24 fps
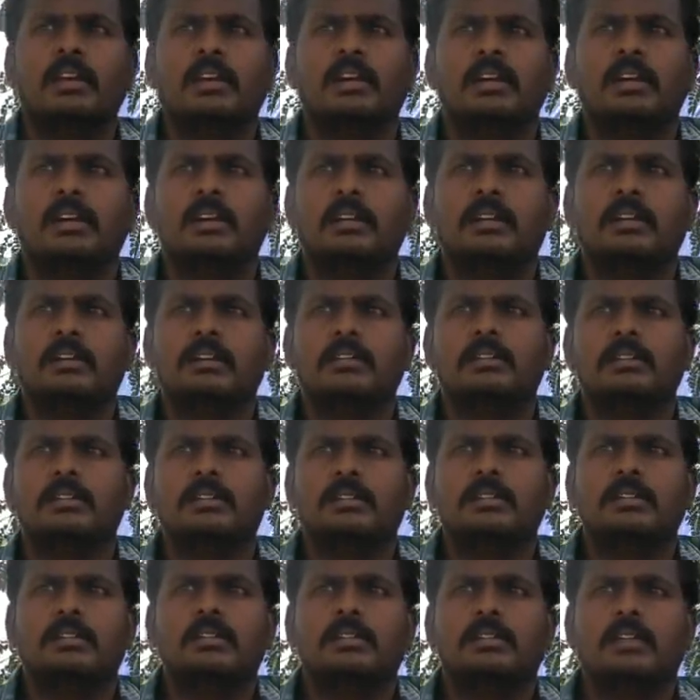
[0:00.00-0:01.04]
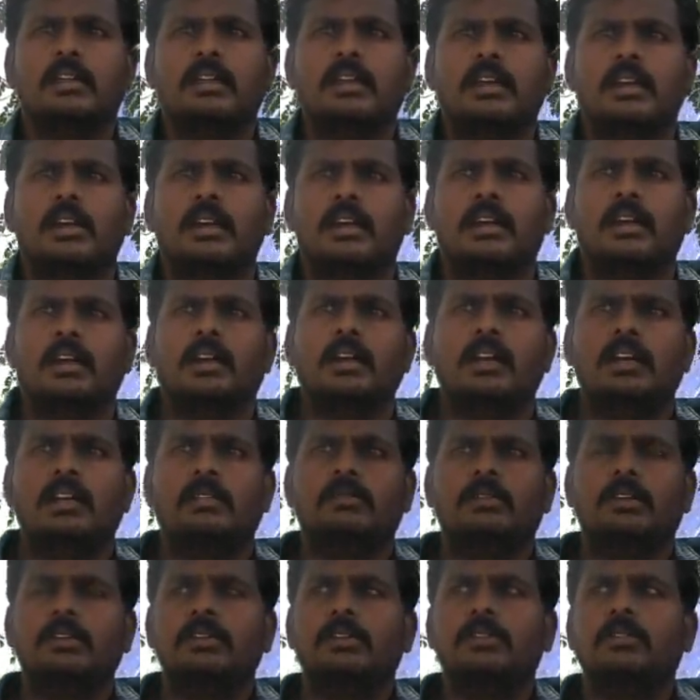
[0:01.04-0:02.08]
Uh, I
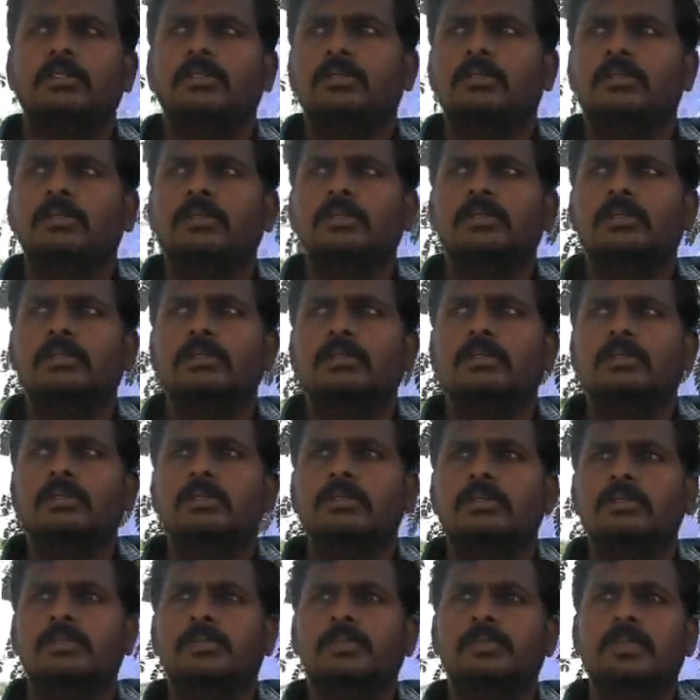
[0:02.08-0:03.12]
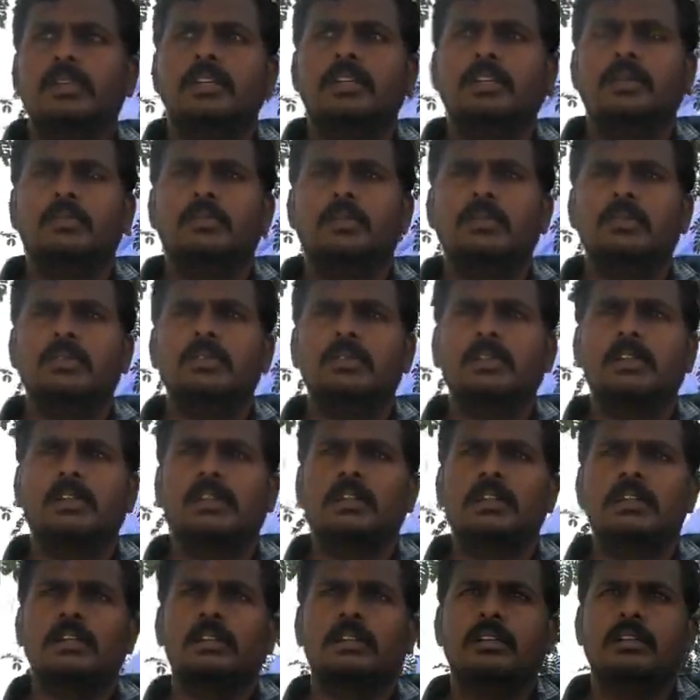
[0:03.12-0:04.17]
want to speak about
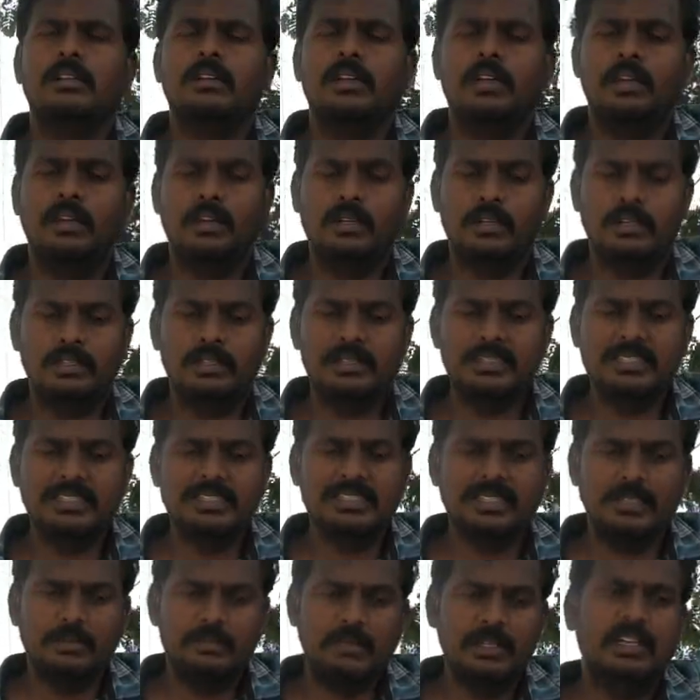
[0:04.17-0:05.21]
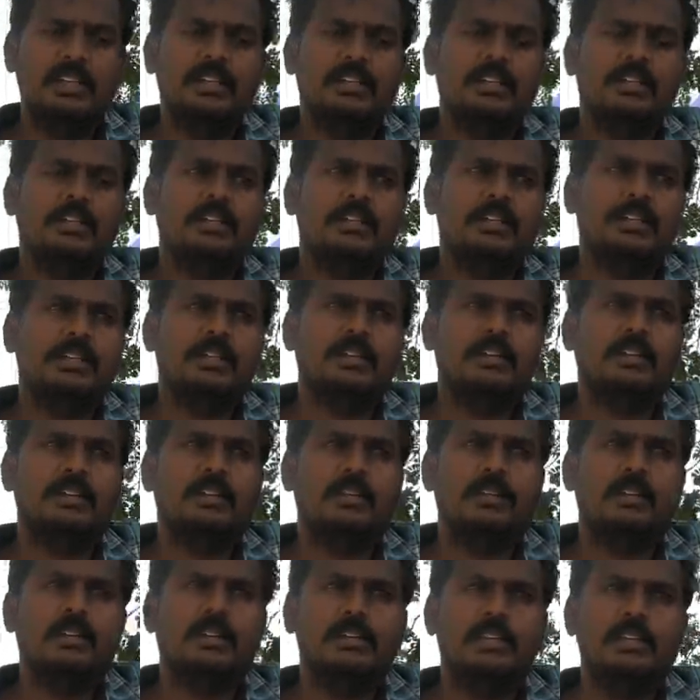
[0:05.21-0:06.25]
increasing the milk
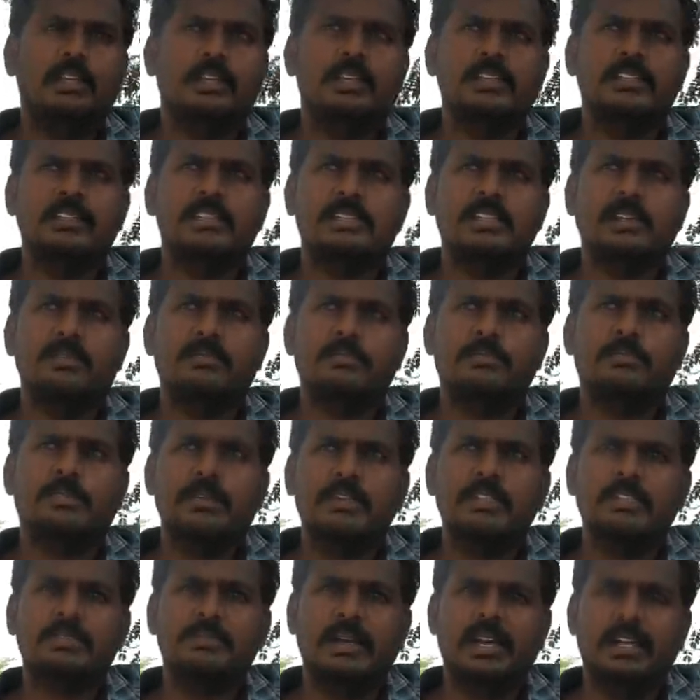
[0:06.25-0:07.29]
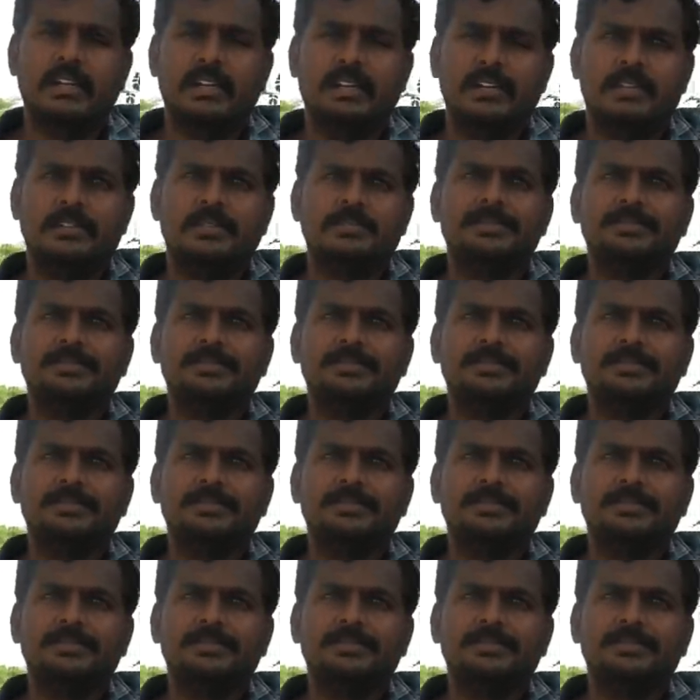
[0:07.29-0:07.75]
in a stepwise manner.